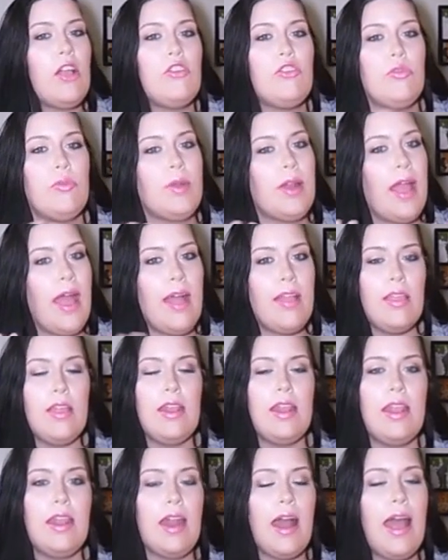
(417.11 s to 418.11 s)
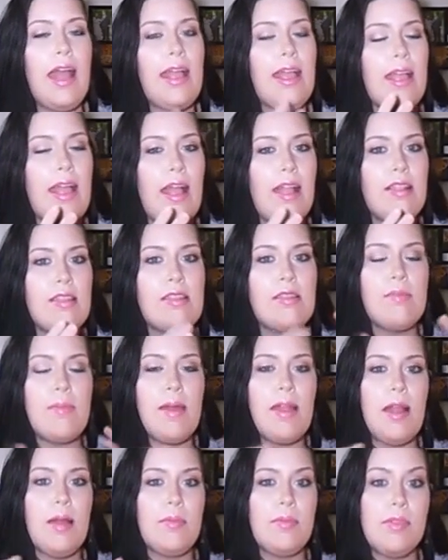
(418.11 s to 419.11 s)
I do want to add that in. I had
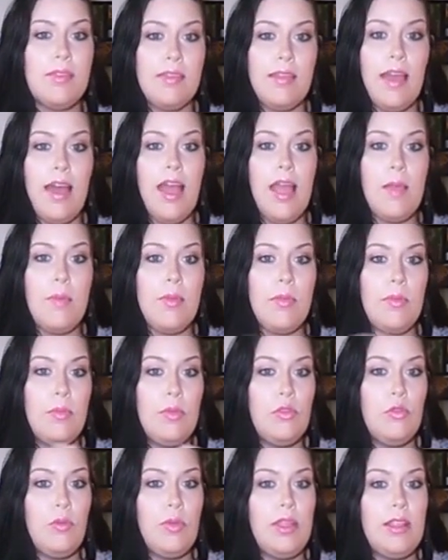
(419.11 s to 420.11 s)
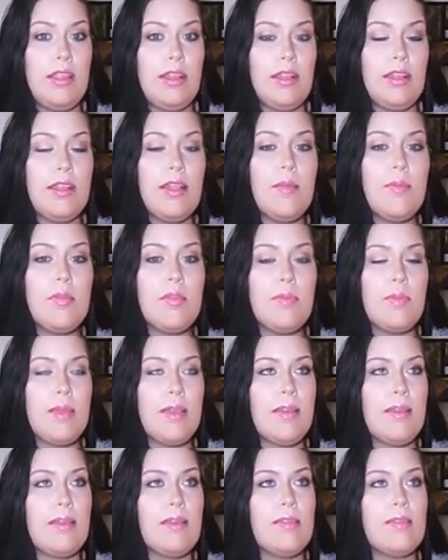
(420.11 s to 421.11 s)
sped up the time in between the clips
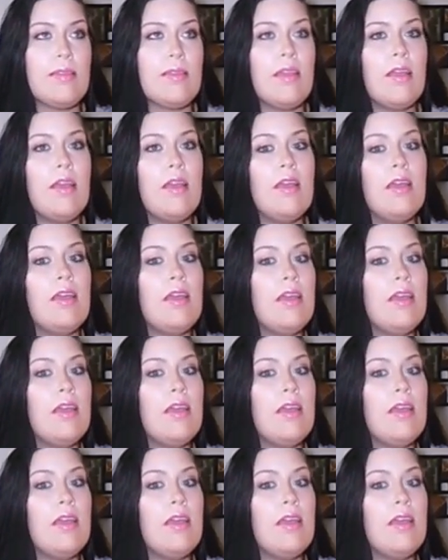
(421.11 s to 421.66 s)
because,